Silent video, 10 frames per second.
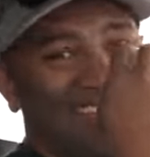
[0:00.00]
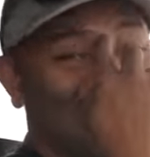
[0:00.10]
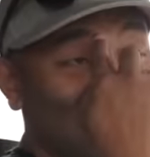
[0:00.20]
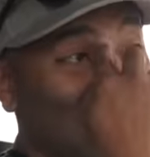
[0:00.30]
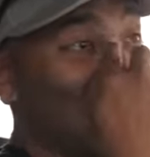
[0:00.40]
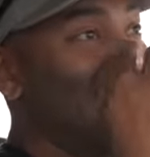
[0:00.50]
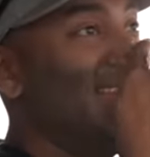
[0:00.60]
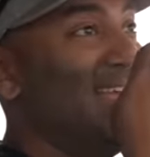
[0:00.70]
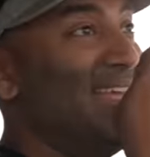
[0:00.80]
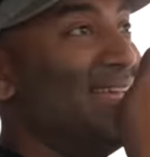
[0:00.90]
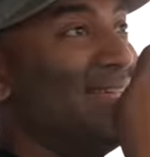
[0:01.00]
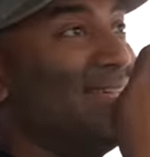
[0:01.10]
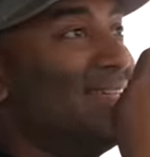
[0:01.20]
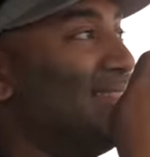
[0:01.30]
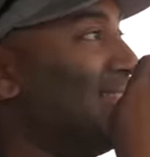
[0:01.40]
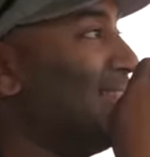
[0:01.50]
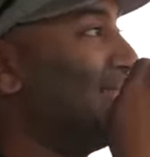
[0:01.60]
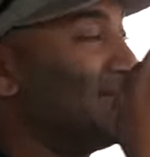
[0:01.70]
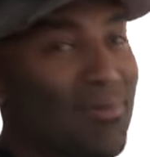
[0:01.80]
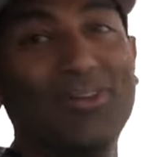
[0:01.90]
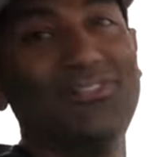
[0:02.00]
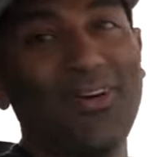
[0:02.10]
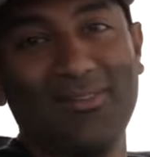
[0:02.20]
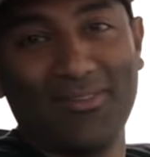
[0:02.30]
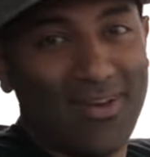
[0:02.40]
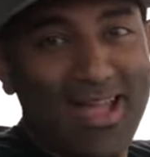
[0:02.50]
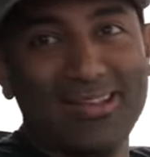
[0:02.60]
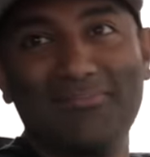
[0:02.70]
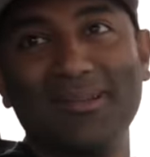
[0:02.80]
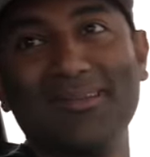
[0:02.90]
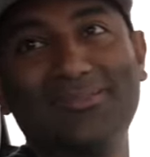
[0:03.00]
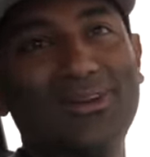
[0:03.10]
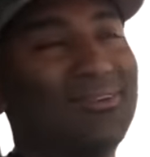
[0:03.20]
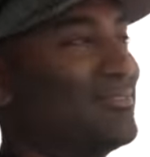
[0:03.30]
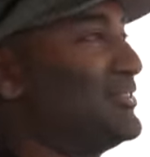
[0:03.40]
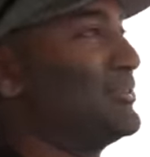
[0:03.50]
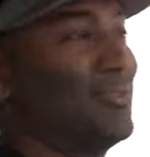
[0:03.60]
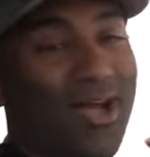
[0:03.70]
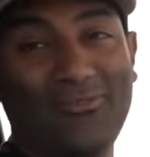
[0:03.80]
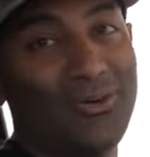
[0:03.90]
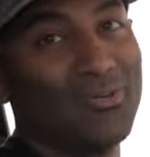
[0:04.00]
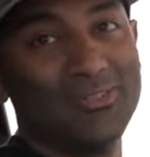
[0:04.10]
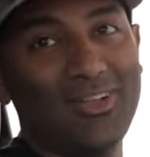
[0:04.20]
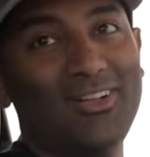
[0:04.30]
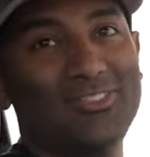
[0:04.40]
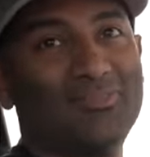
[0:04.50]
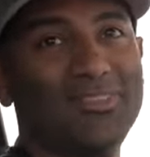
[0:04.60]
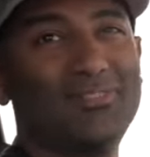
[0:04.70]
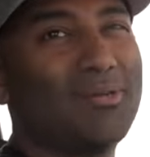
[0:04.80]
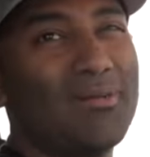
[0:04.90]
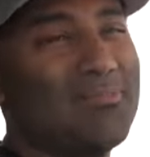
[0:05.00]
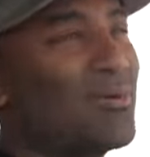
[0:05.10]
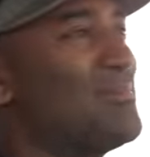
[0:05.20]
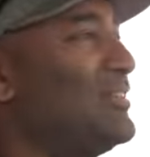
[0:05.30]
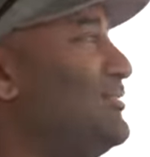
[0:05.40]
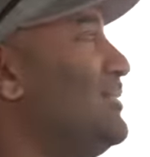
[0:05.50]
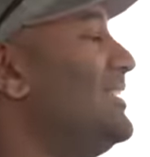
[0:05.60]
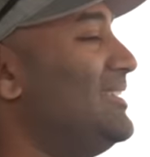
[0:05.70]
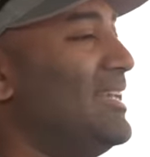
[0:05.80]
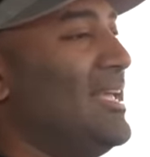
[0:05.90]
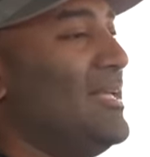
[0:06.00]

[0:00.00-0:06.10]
I just had the most fun I've ever had in a pickup truck for sure. The off-roading was awesome, but this is probably more my speed.